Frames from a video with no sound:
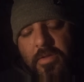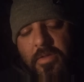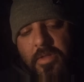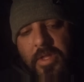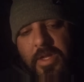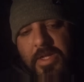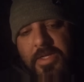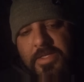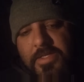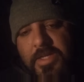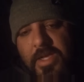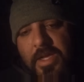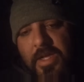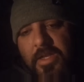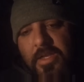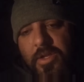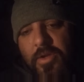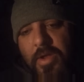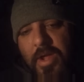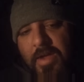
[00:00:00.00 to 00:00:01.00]
like I
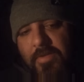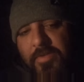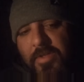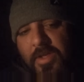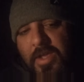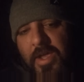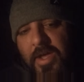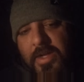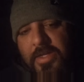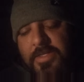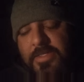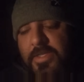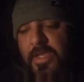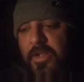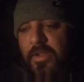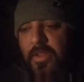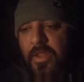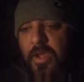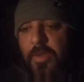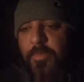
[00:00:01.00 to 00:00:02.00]
said, you have to kind of
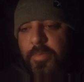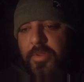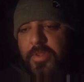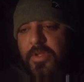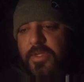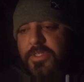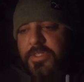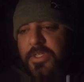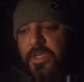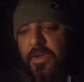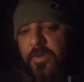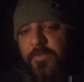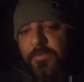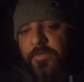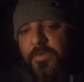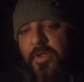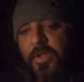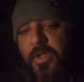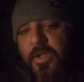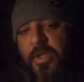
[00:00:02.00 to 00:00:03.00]
settle up with yourself
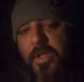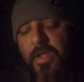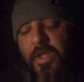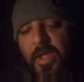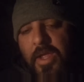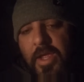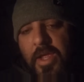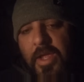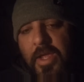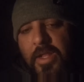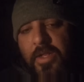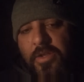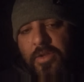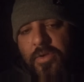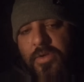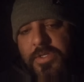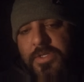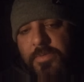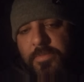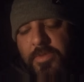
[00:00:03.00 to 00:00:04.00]
and
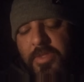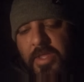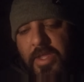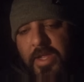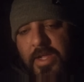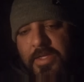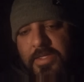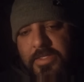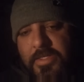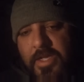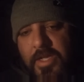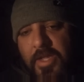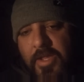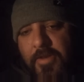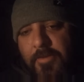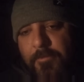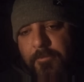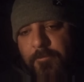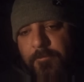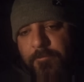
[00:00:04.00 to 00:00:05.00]
do some things that
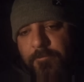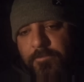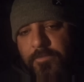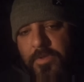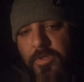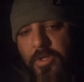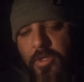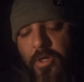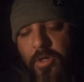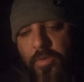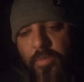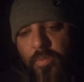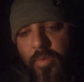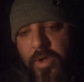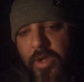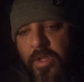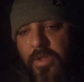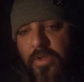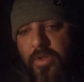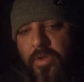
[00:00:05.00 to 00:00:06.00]
you don't
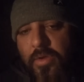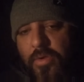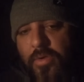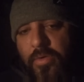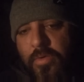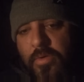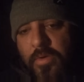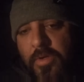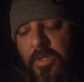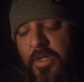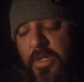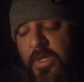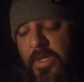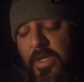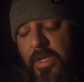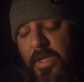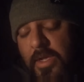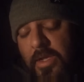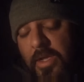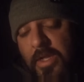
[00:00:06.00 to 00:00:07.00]
want to do.
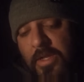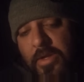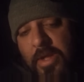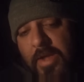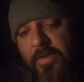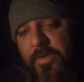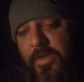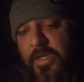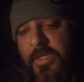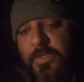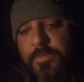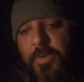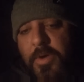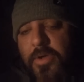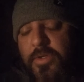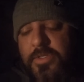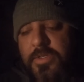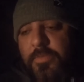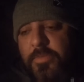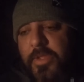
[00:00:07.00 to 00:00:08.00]
And you have to
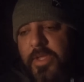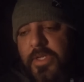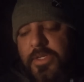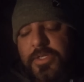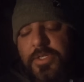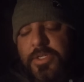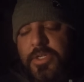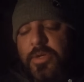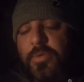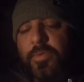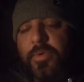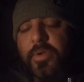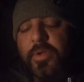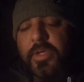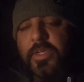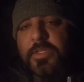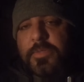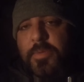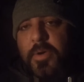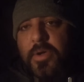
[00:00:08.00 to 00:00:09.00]
expose some things that you don't want to
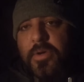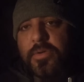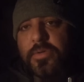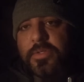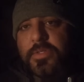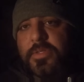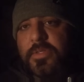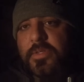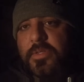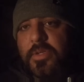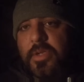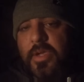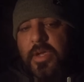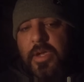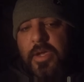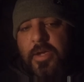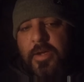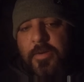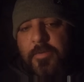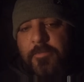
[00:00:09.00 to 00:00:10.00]
expose,
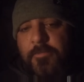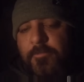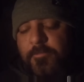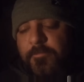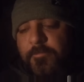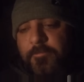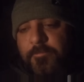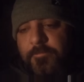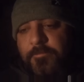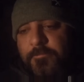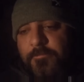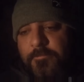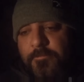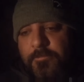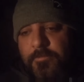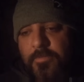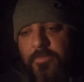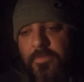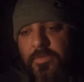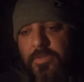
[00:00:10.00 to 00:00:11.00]
to
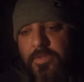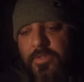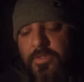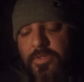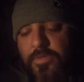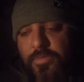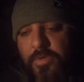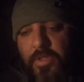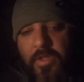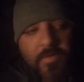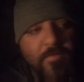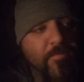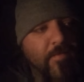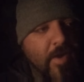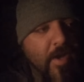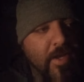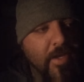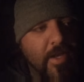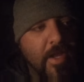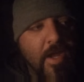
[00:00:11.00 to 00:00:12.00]
really
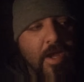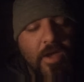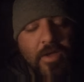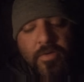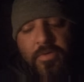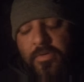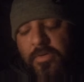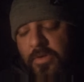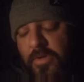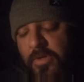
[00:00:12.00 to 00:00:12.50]
find out